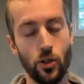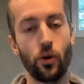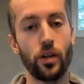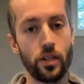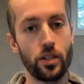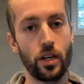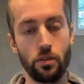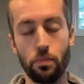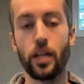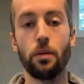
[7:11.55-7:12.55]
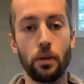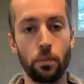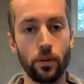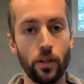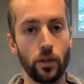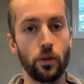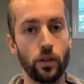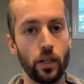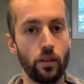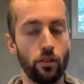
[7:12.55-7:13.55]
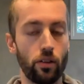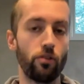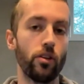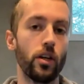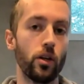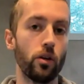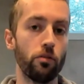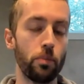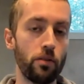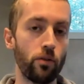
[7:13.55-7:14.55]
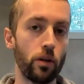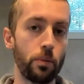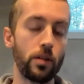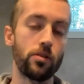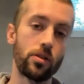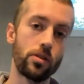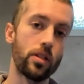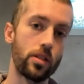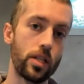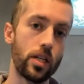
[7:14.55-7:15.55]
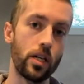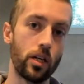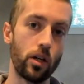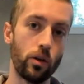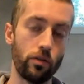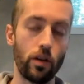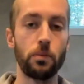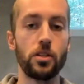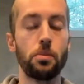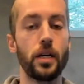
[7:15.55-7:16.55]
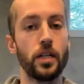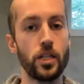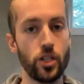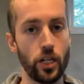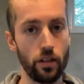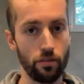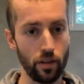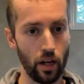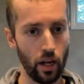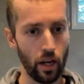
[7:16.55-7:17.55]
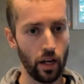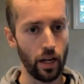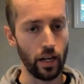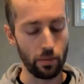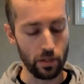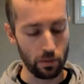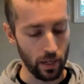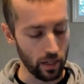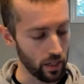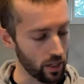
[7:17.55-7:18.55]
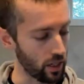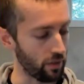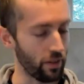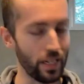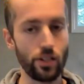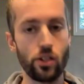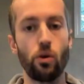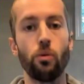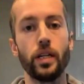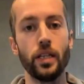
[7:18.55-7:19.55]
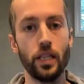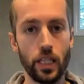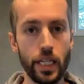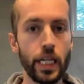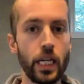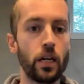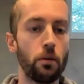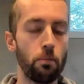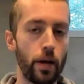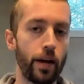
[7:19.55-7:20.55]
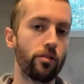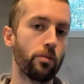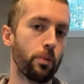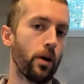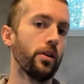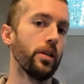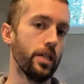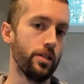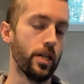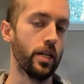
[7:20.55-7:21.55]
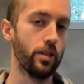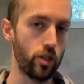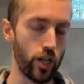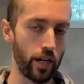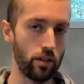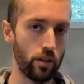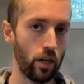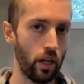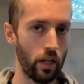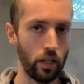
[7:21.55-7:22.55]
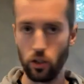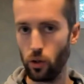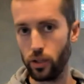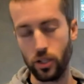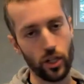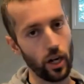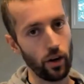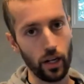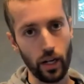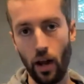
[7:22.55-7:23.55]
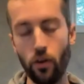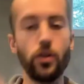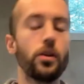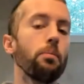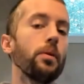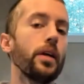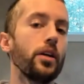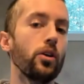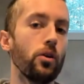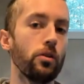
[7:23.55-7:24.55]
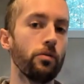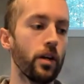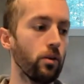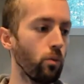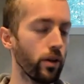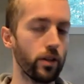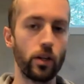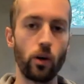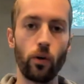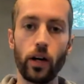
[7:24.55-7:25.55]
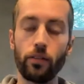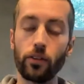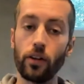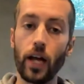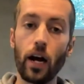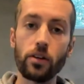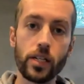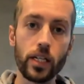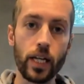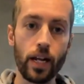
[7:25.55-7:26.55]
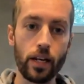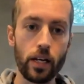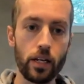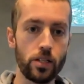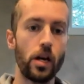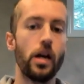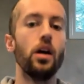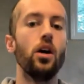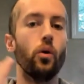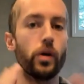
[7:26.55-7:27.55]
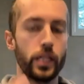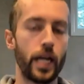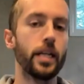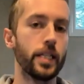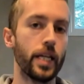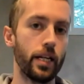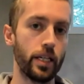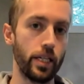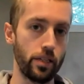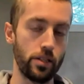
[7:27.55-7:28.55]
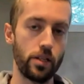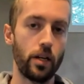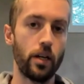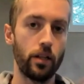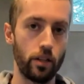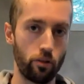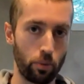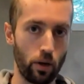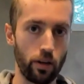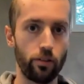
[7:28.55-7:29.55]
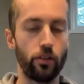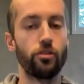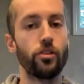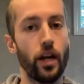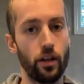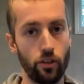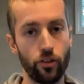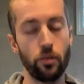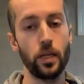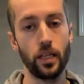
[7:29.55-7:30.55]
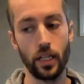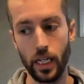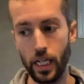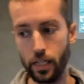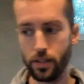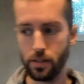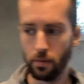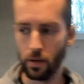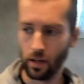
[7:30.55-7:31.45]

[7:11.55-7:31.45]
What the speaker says: George, as many people know, is the CEO of BVoIP. He's also the CEO of MSP Initiative. And MSP Initiative is throwing the best parties in the channel. George is sharing how you can plan your own event, whether you're going after 1,000 attendees or 10 attendees. This process scales to meet the needs.